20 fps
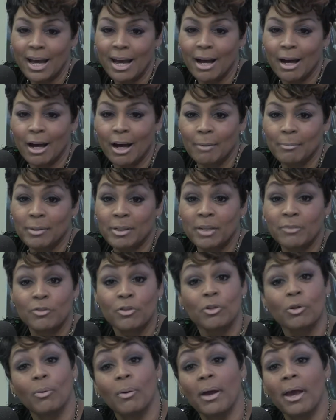And if you
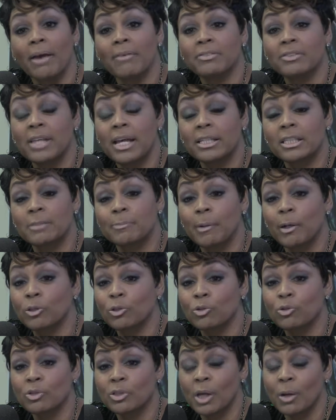don't have that
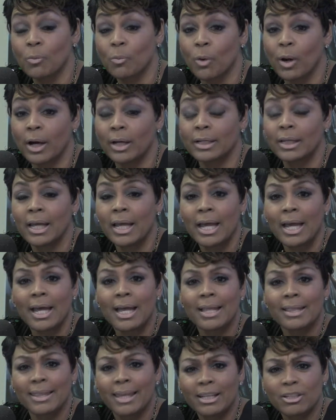special someone,
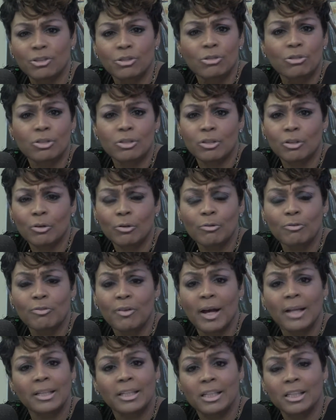that you still
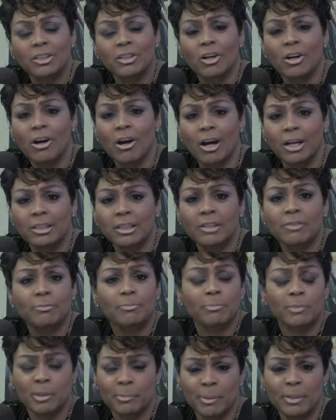find it in your heart
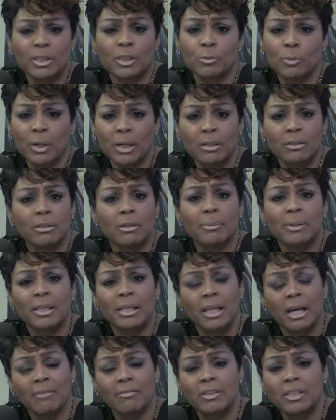to be sweet and to be
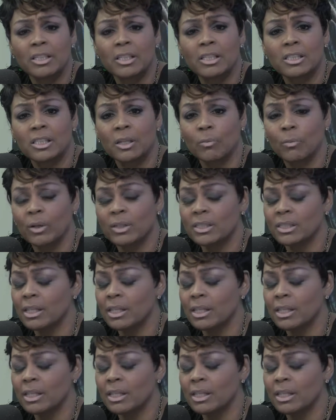lovely to someone.